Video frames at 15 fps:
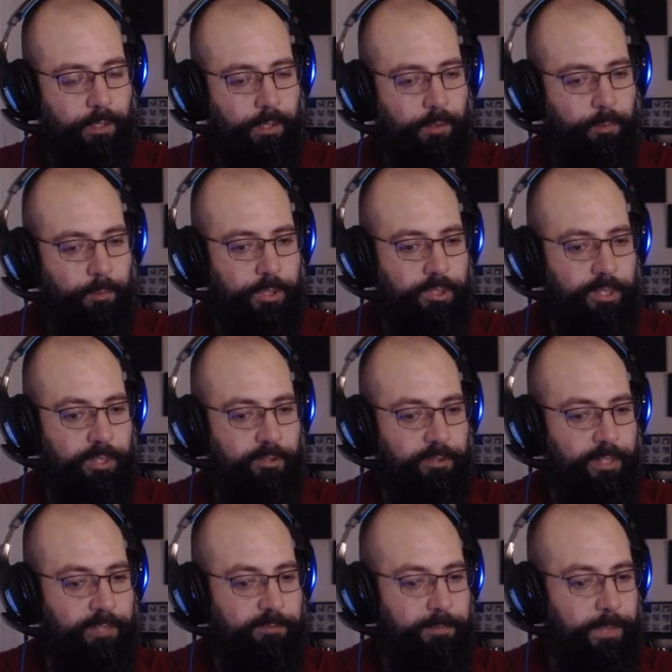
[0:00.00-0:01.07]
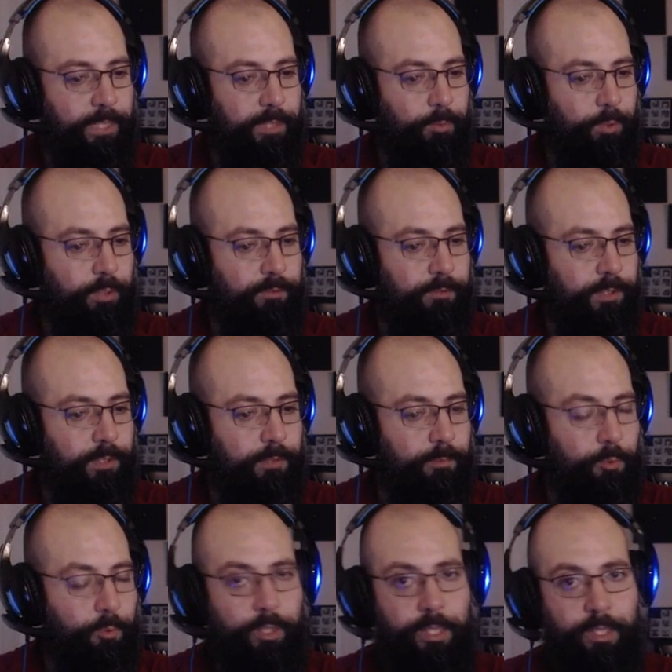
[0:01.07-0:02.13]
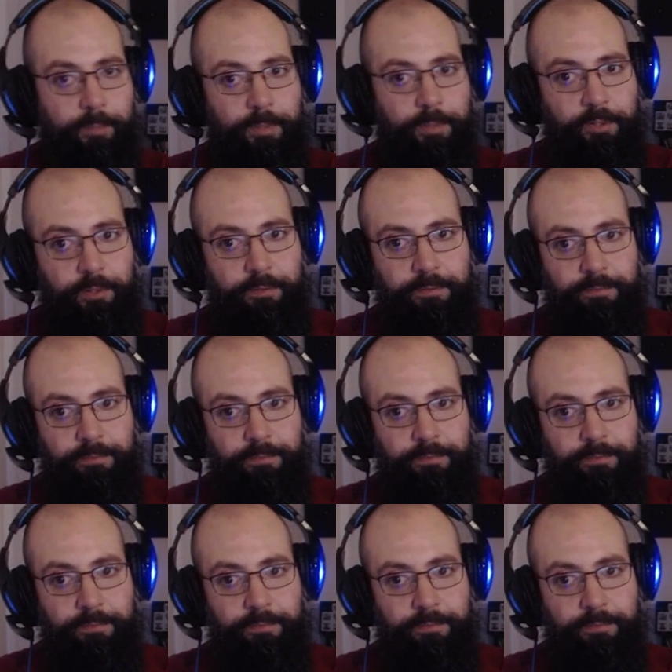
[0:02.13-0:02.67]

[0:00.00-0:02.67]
which just left me with Mordecai and myself.